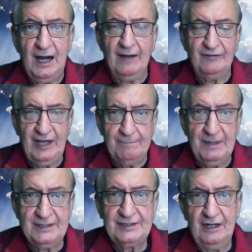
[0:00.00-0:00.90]
I have kept
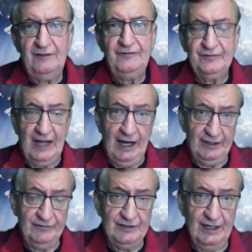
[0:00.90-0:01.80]
myself
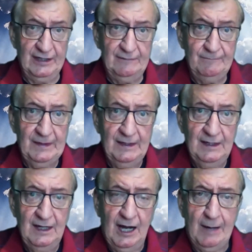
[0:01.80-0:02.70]
out of debt.
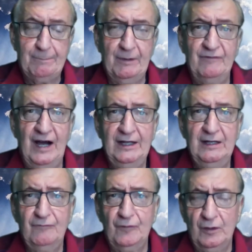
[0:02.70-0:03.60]
I have
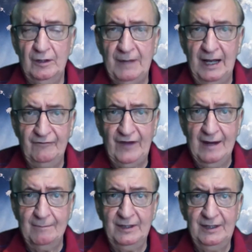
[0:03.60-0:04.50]
provided for my
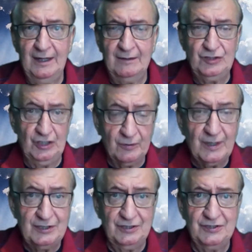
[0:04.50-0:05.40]
family and
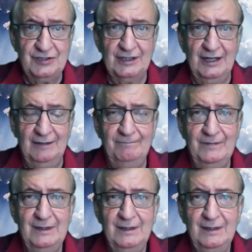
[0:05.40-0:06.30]
generations to come.
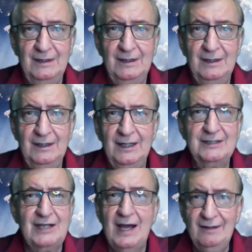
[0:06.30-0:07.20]

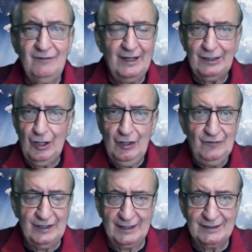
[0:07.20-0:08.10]
It's kind of like
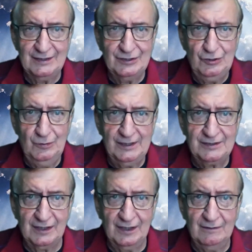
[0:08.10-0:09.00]
COVID, I said 2
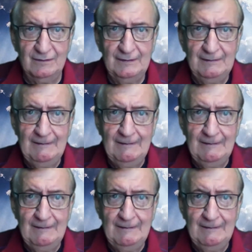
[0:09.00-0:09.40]
weeks ago.